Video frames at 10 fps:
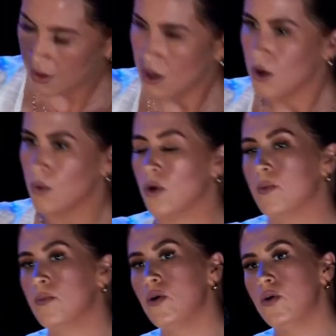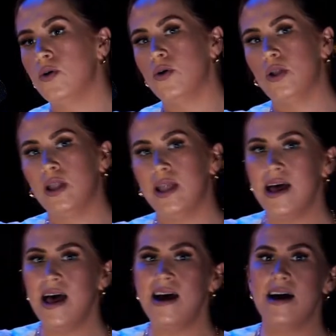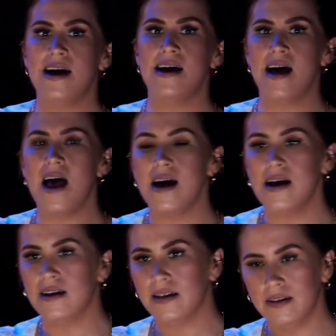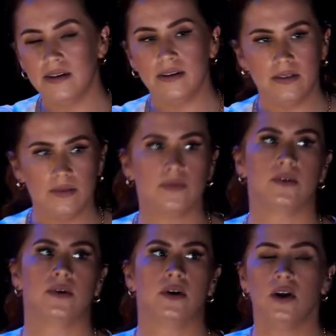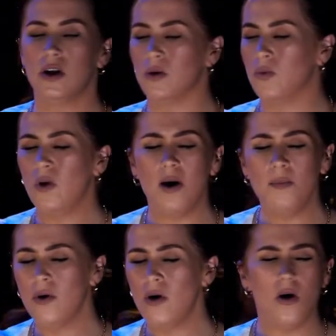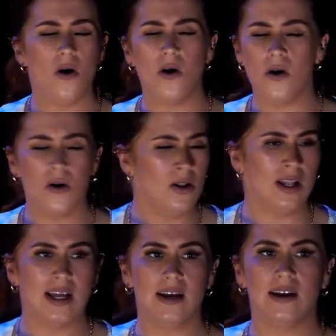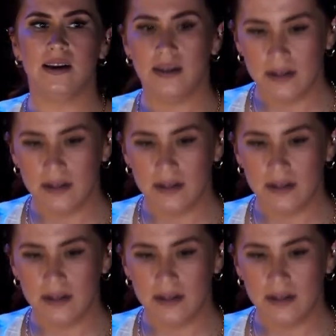one more line and one more line.